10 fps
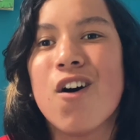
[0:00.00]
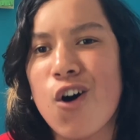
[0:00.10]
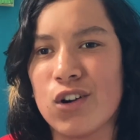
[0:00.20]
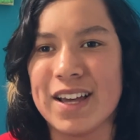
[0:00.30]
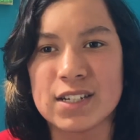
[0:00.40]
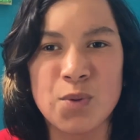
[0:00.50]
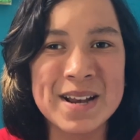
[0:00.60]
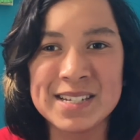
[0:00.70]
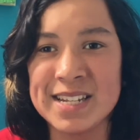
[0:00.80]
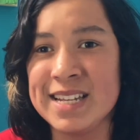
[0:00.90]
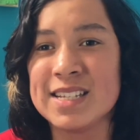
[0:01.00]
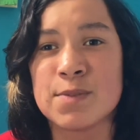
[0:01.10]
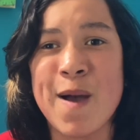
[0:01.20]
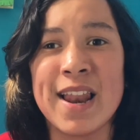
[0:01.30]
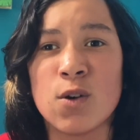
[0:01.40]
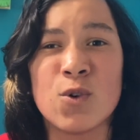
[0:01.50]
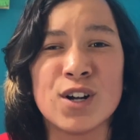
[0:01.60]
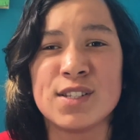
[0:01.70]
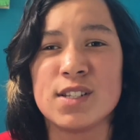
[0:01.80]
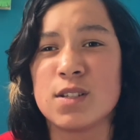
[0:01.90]
on like 20 spelling
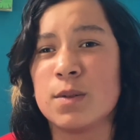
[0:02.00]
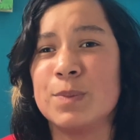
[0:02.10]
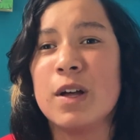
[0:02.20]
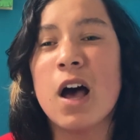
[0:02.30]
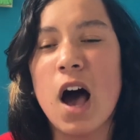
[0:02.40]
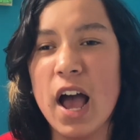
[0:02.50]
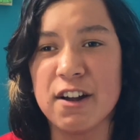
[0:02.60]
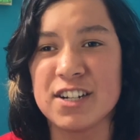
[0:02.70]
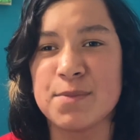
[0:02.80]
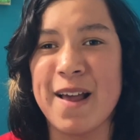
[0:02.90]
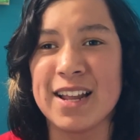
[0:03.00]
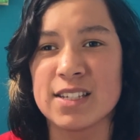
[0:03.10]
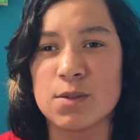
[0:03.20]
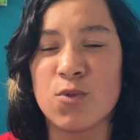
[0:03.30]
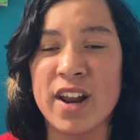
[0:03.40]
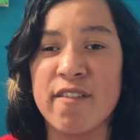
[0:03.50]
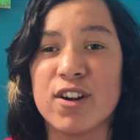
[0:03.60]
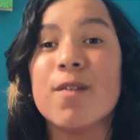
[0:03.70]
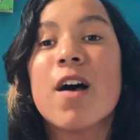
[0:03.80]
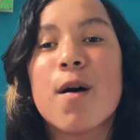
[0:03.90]
words and some Irish spellings and whatever.